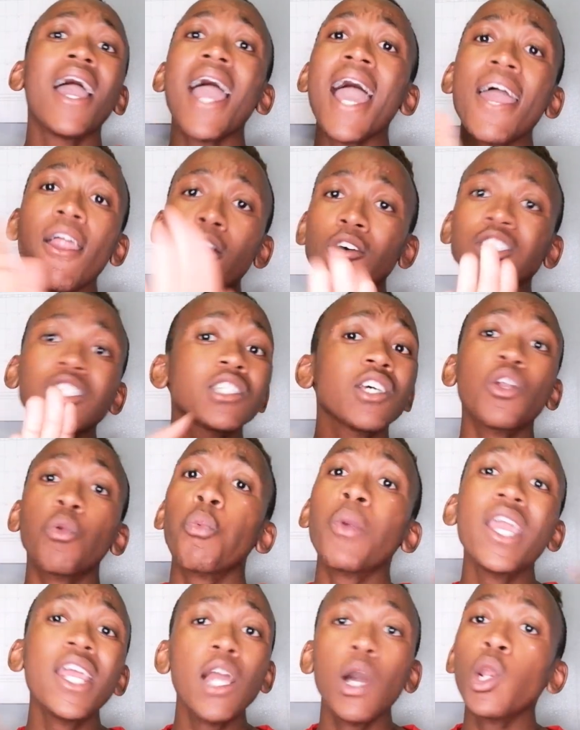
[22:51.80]
and also
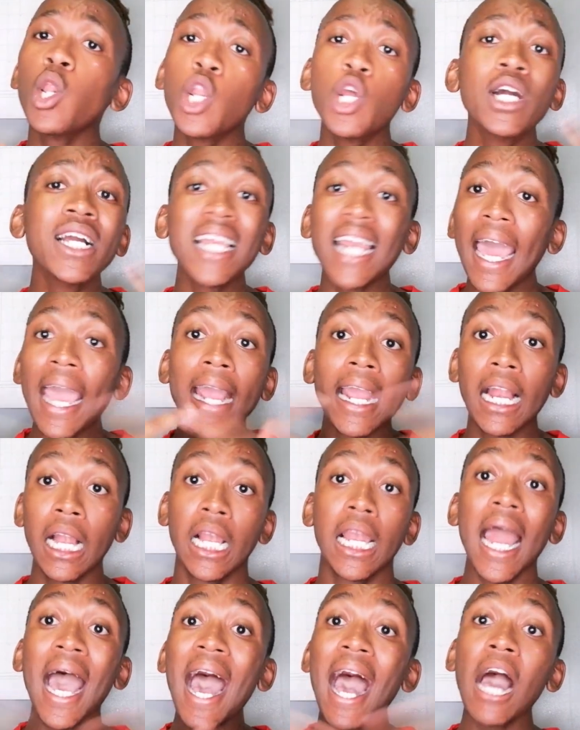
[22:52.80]
we don't look like
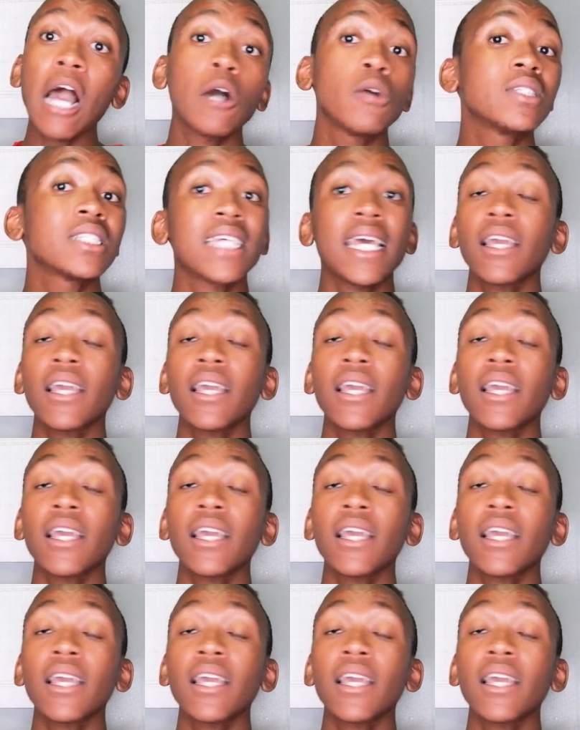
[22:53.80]
clowns.